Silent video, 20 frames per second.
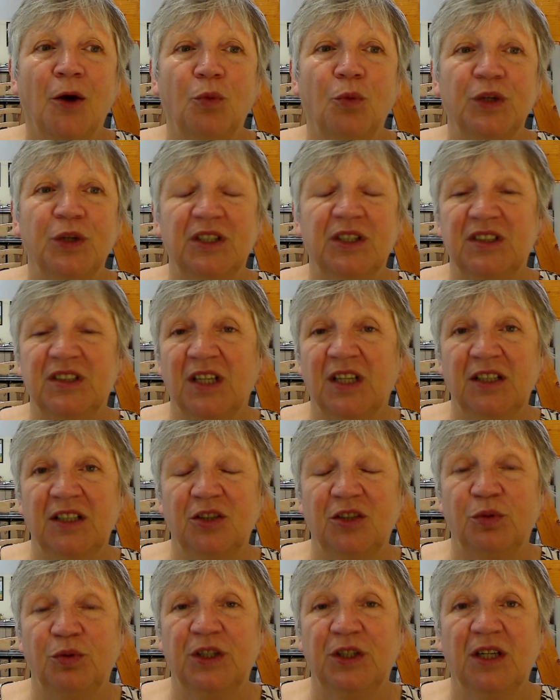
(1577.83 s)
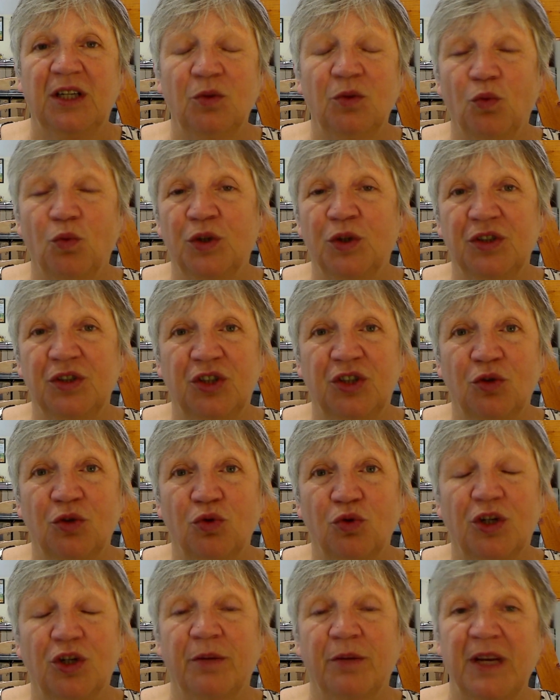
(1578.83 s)
We decided we didn't want to go
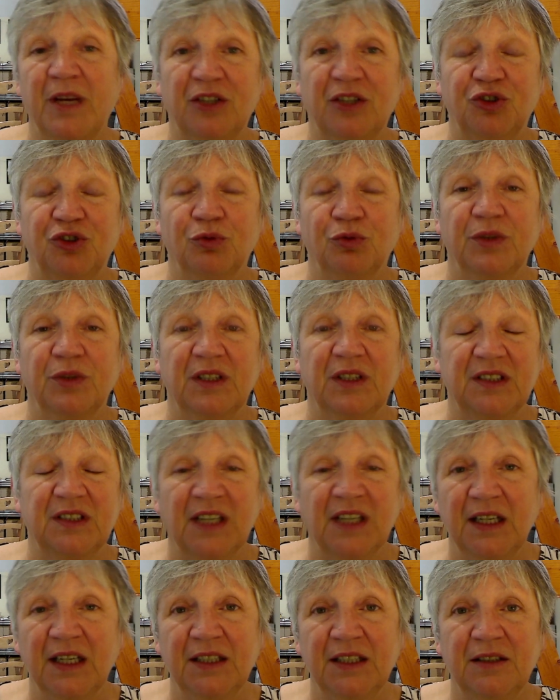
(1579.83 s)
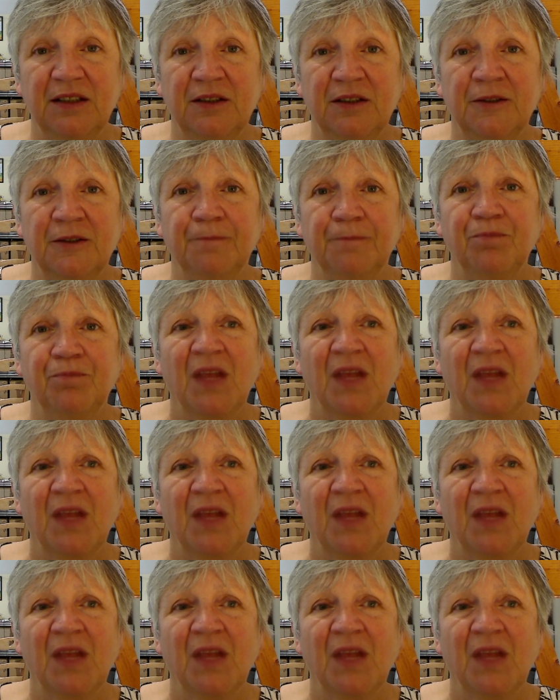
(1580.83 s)
commercial with the cider.